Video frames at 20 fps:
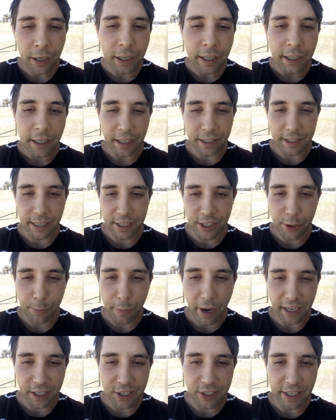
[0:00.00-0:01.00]
It doesn't
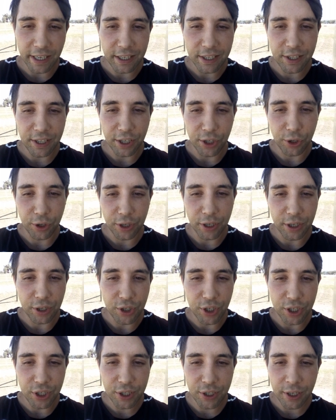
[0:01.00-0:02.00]
make sense that you can
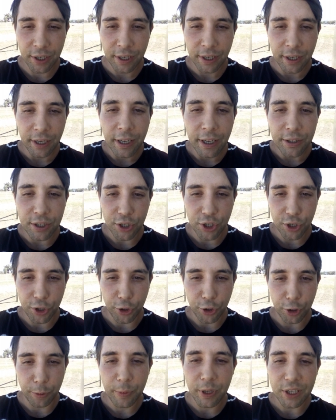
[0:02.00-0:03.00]
just
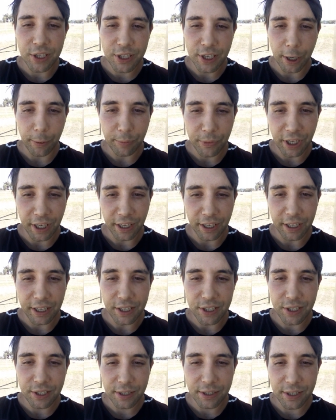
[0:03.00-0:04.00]
determine something
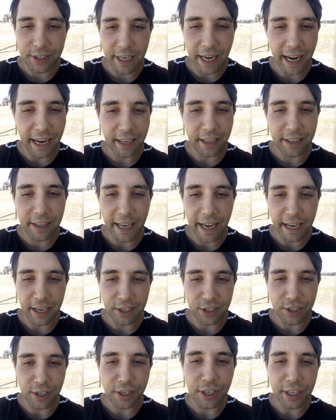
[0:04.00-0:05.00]
is
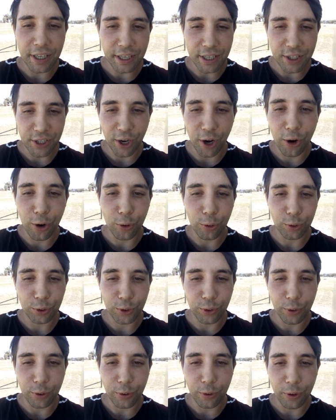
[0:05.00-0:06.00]
10,000 years old
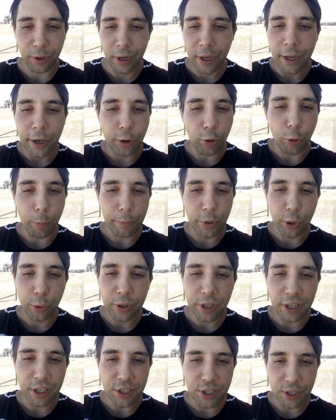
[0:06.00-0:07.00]
or
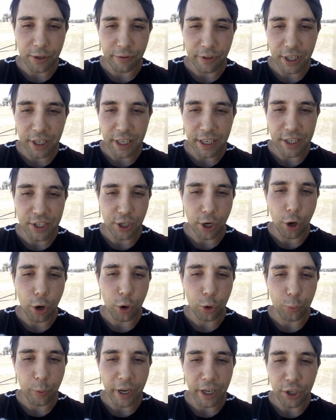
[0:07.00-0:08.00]
millions of years
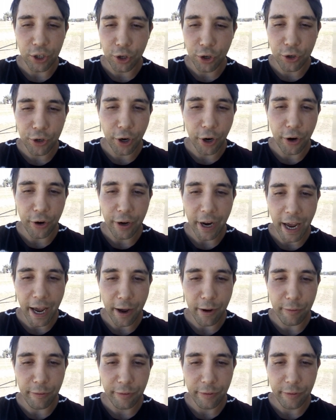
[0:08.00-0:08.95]
old when you don't have